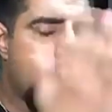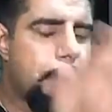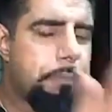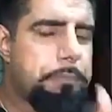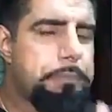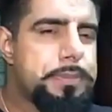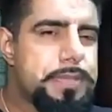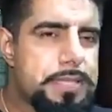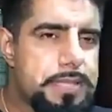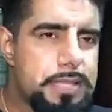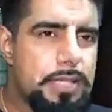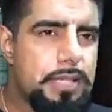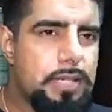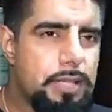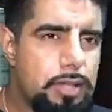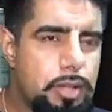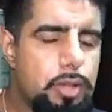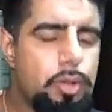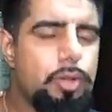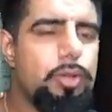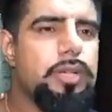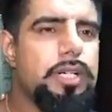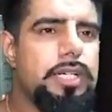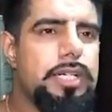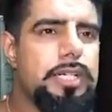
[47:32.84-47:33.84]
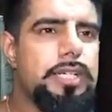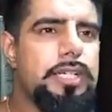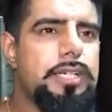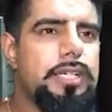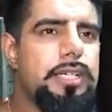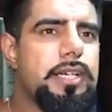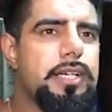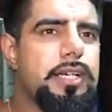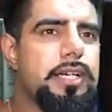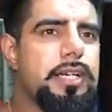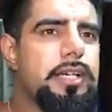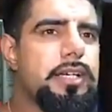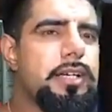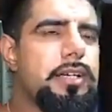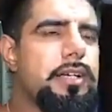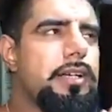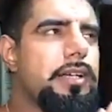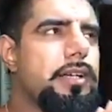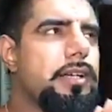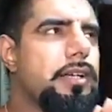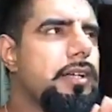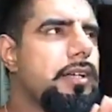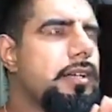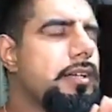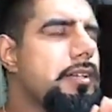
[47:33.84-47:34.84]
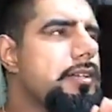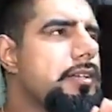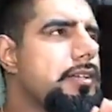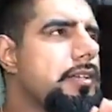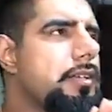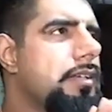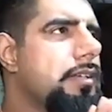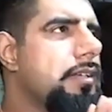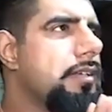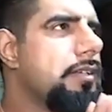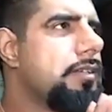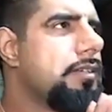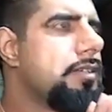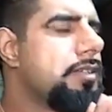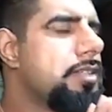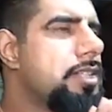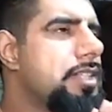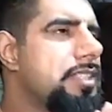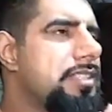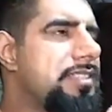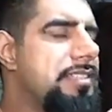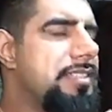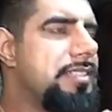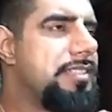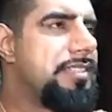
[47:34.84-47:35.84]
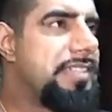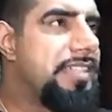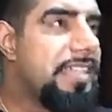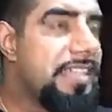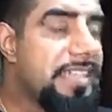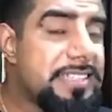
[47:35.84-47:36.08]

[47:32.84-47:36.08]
absolutely just